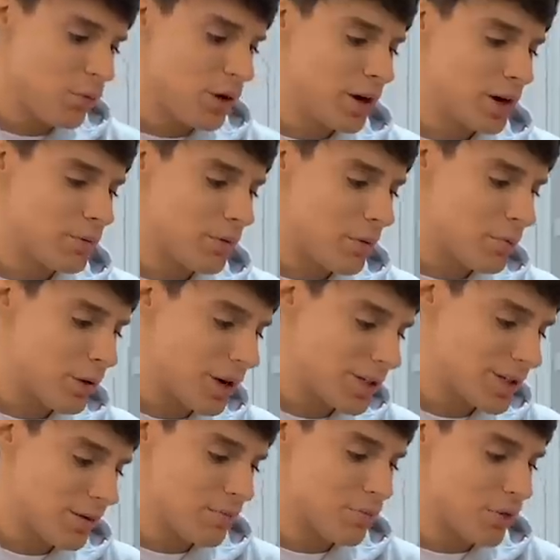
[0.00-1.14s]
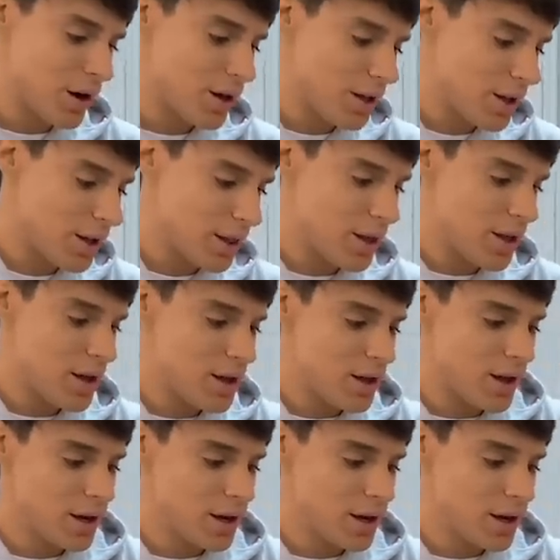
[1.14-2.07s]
weird about pressing bread like that.